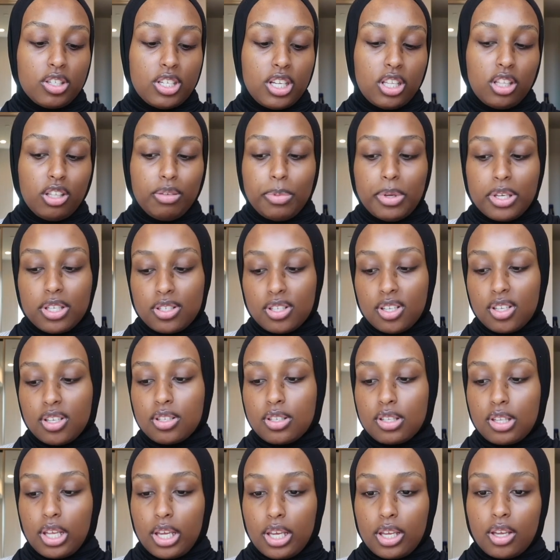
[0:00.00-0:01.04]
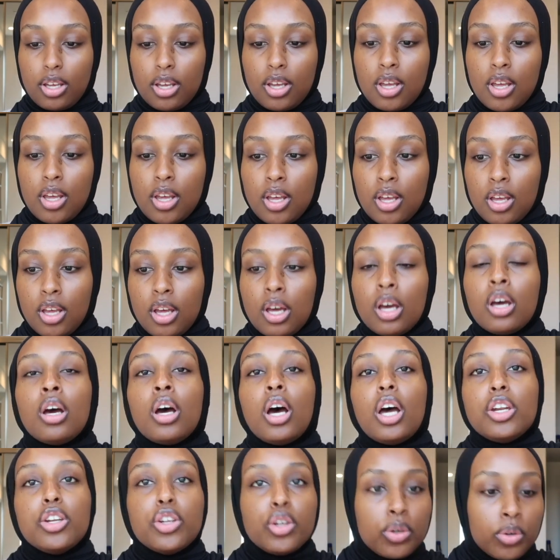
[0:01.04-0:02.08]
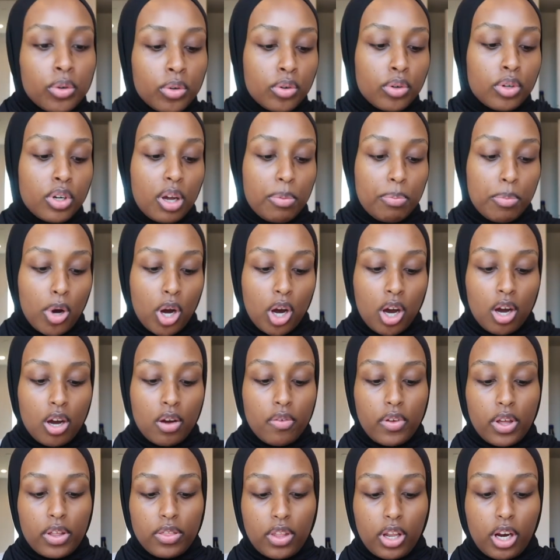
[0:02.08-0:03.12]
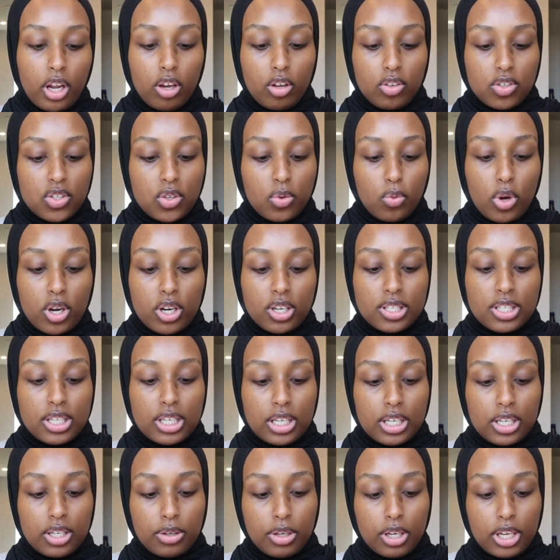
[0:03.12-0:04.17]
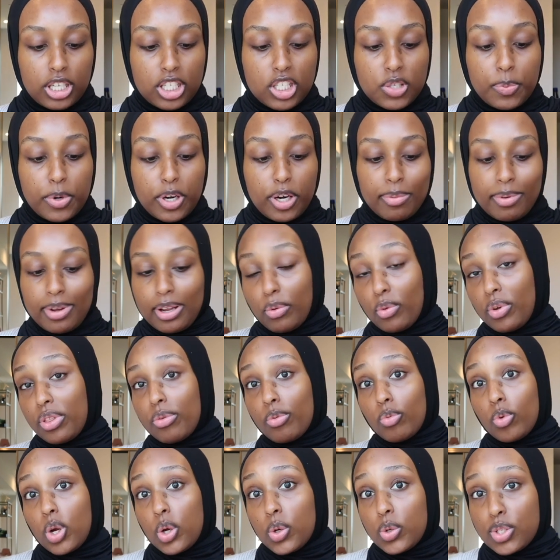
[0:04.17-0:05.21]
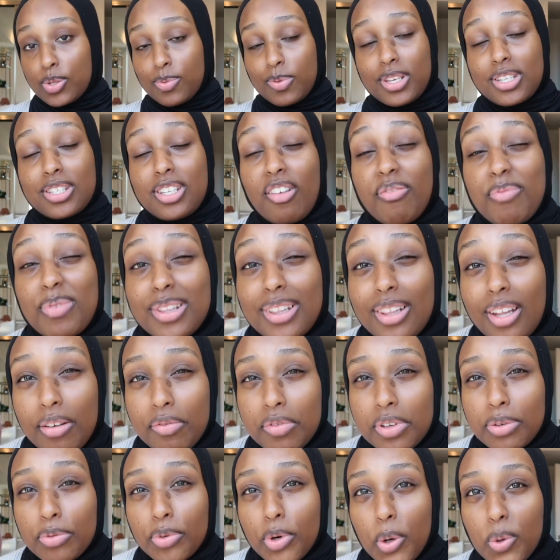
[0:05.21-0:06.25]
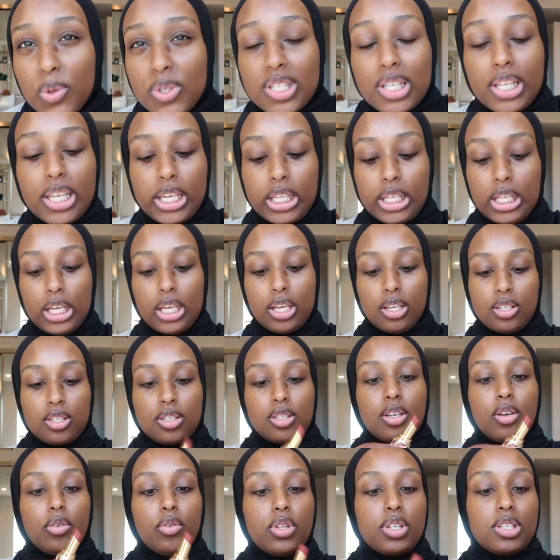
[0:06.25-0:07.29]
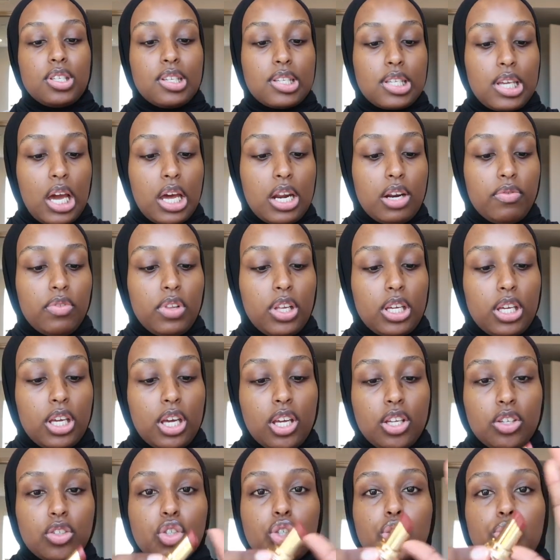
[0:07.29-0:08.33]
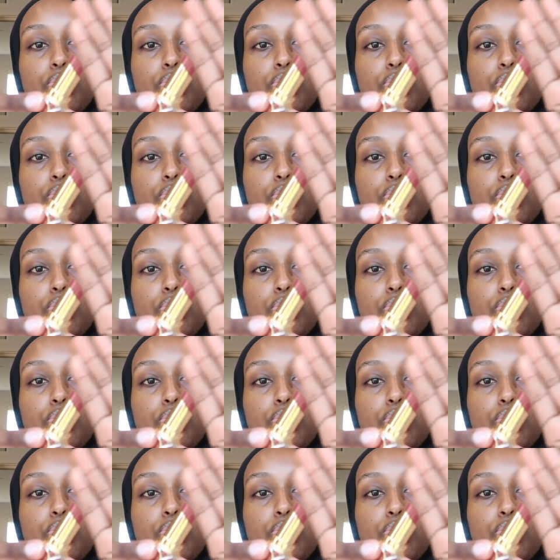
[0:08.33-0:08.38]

on a daily basis, like a nude, a mauve, and then I also wanted to experiment with rose because I've been loving rose lately. So this is kind of like a